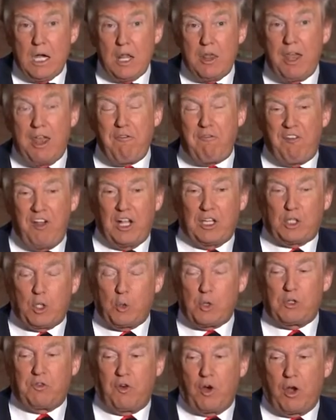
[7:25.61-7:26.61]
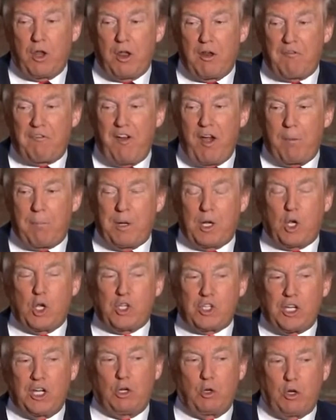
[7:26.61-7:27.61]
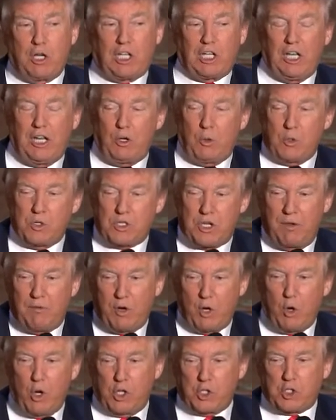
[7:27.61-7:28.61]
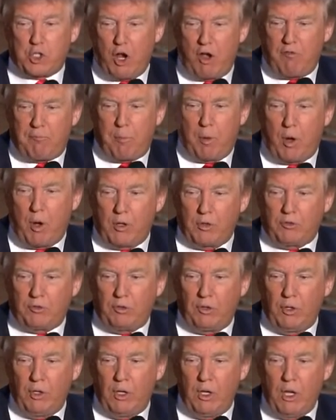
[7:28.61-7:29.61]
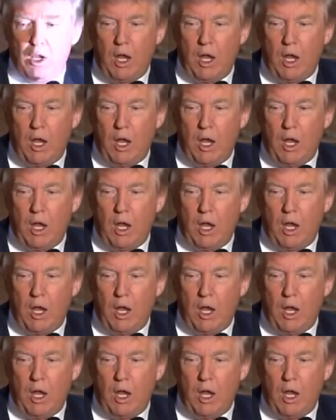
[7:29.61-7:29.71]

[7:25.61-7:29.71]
they felt it was very unfair because Hillary Clinton was given all softballs.